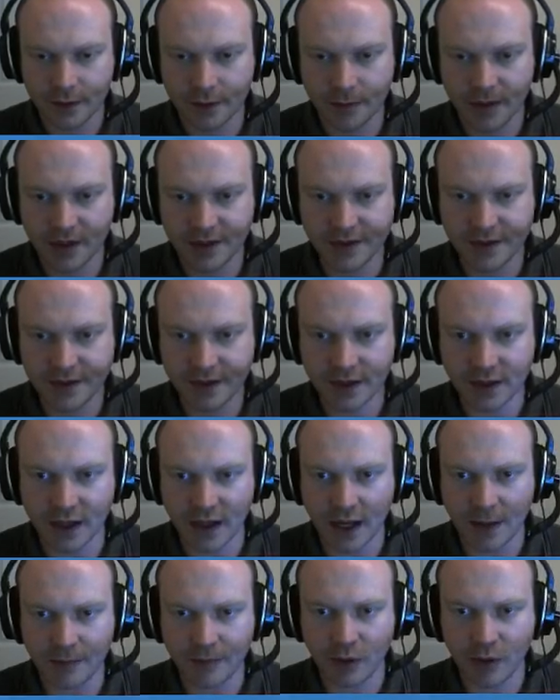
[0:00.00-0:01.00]
Pieces of
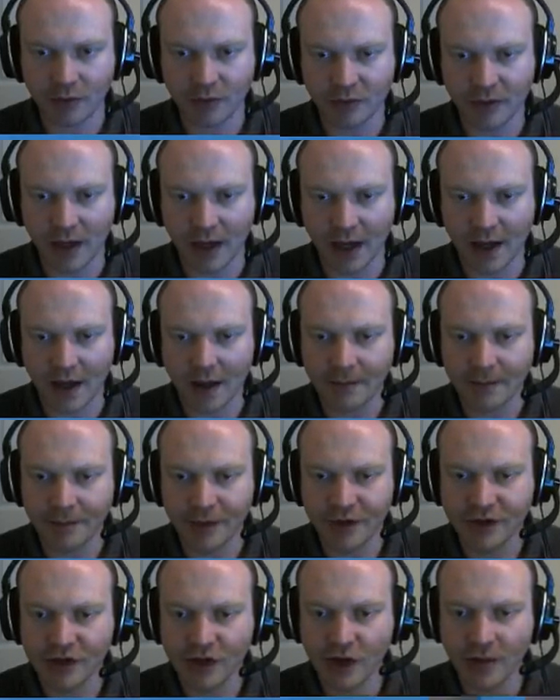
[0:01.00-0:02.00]
clay, I'm
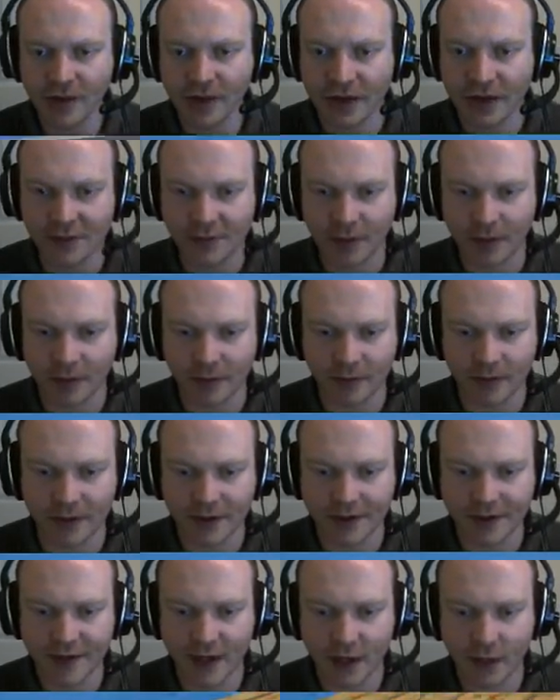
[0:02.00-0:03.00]
presuming is
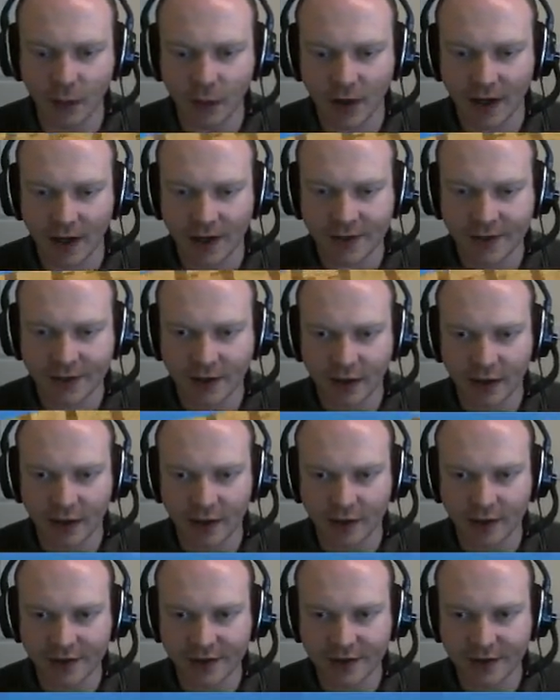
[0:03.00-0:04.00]
probably the same way as all
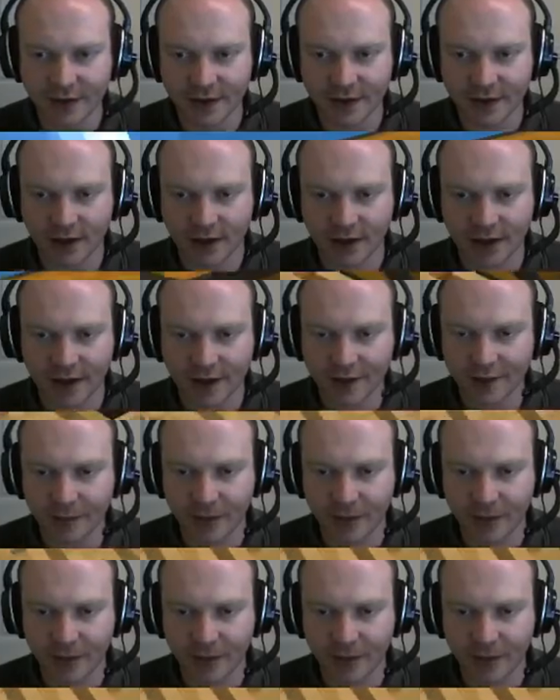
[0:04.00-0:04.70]
the rest of the clay has